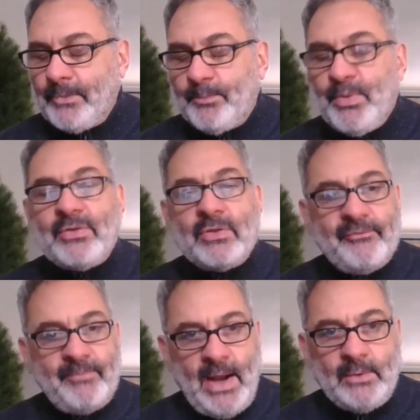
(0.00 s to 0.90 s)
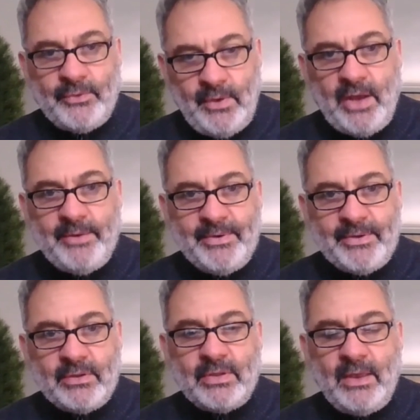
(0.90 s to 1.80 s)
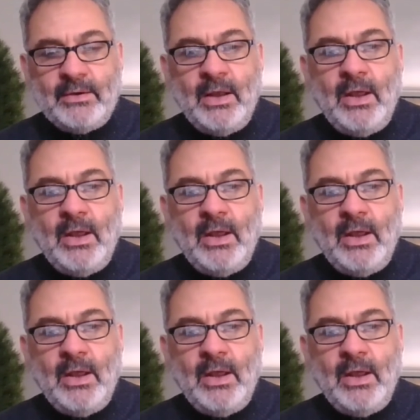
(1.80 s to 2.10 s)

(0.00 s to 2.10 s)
presence of mind with a lot of business that